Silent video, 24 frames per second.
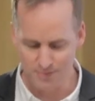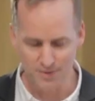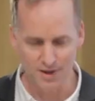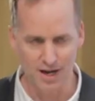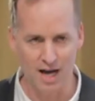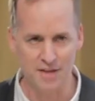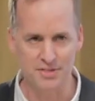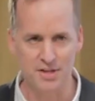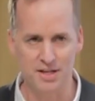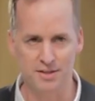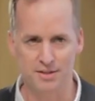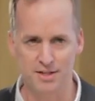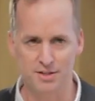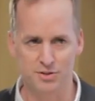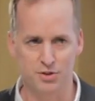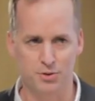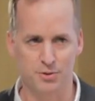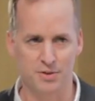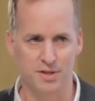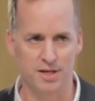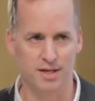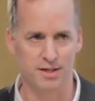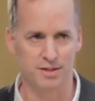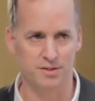I think these are
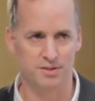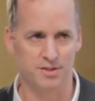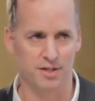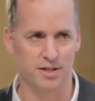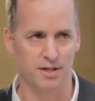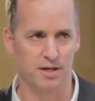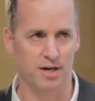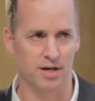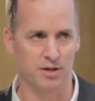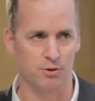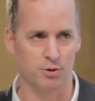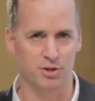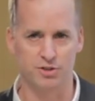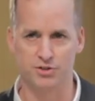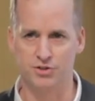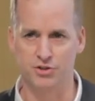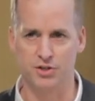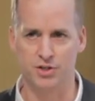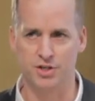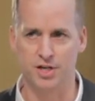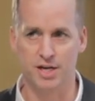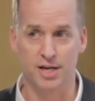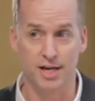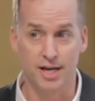things that a
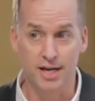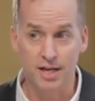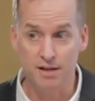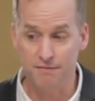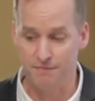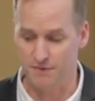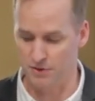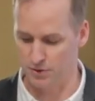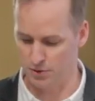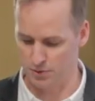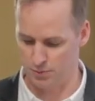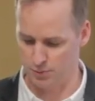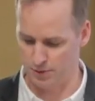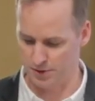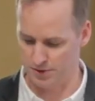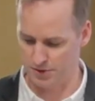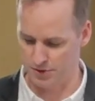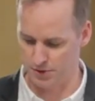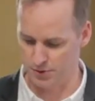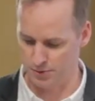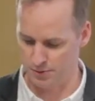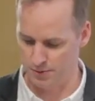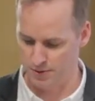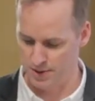Christian in any field would
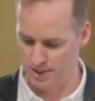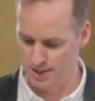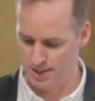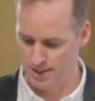do.